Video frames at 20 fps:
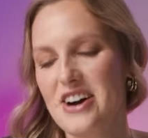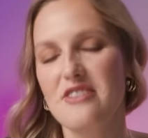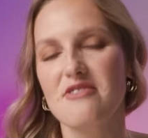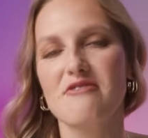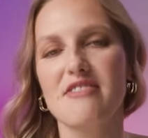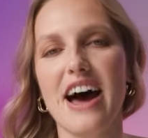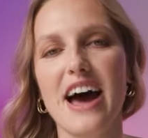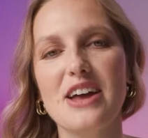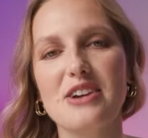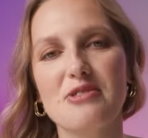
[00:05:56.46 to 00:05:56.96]

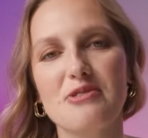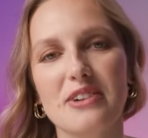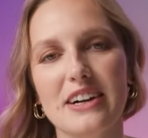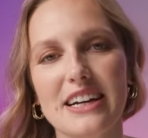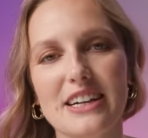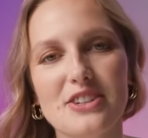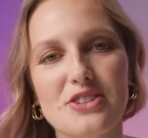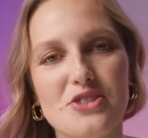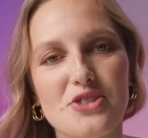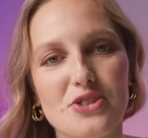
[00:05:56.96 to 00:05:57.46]
right
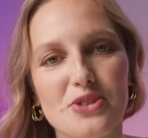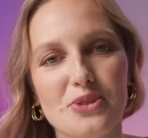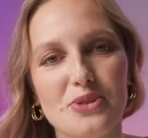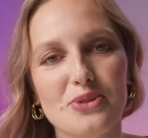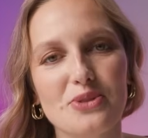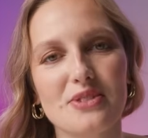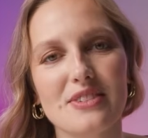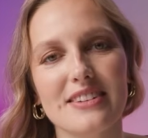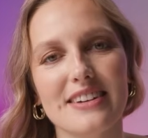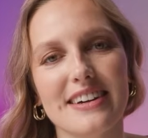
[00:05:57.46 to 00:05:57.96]
away
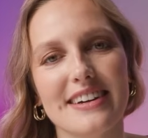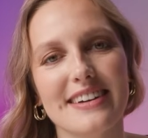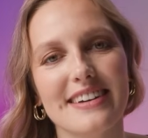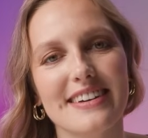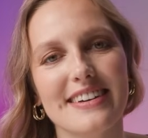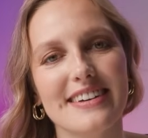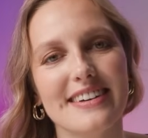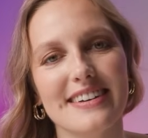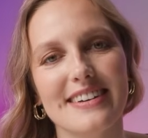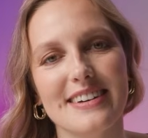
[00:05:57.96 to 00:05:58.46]
choose
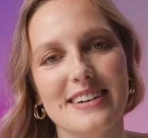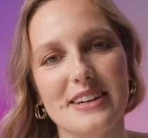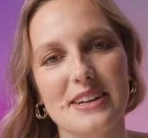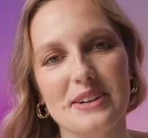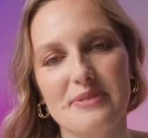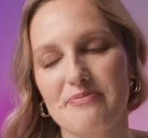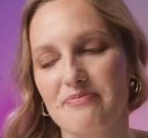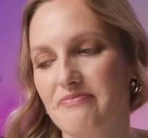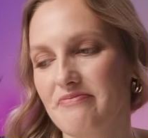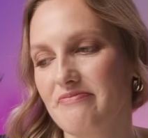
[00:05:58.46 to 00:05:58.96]
like
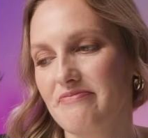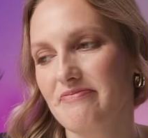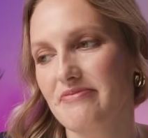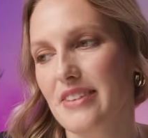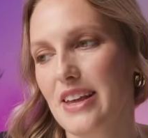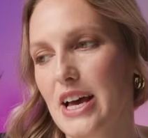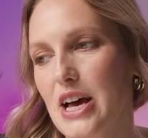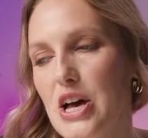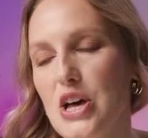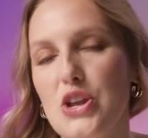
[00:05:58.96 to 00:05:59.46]
a
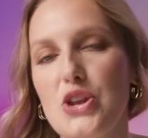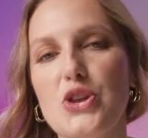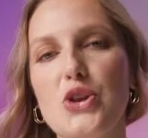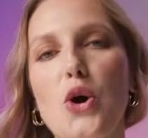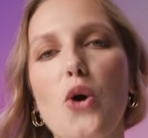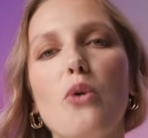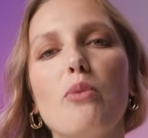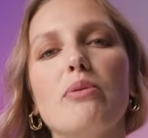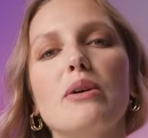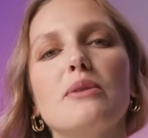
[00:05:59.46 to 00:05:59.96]

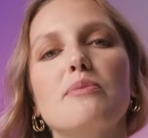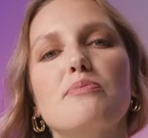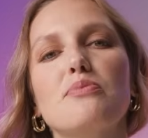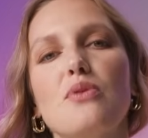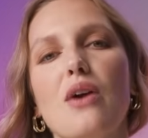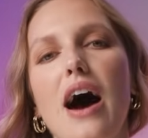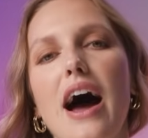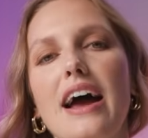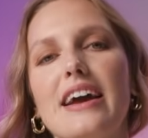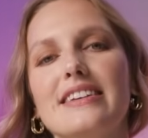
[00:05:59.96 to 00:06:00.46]
Nobel
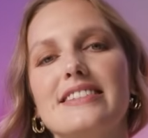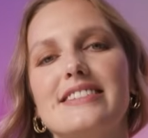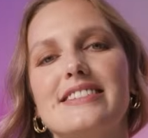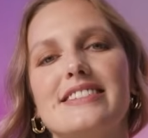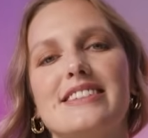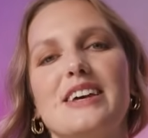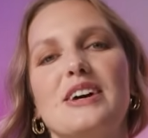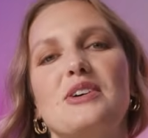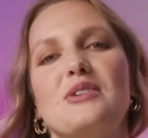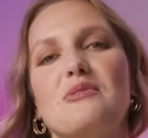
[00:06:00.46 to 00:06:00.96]

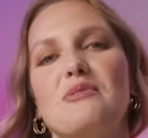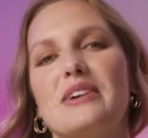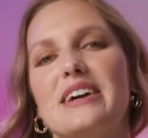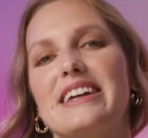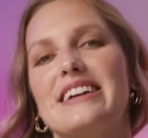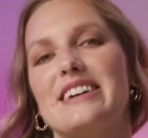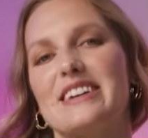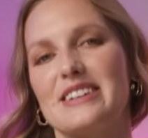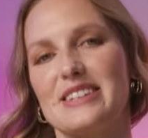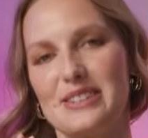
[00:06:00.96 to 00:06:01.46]
Prize
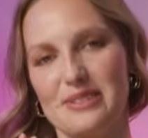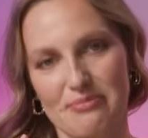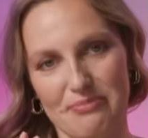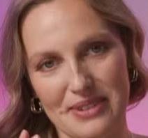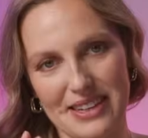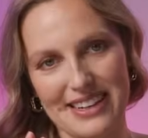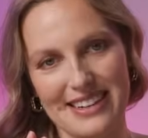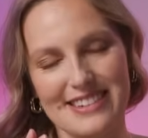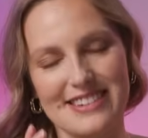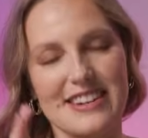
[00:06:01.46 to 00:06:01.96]
winner
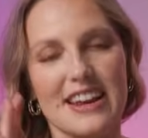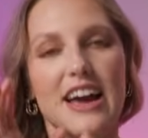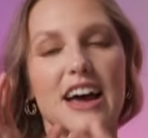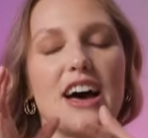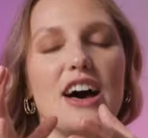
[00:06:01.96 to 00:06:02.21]
speech.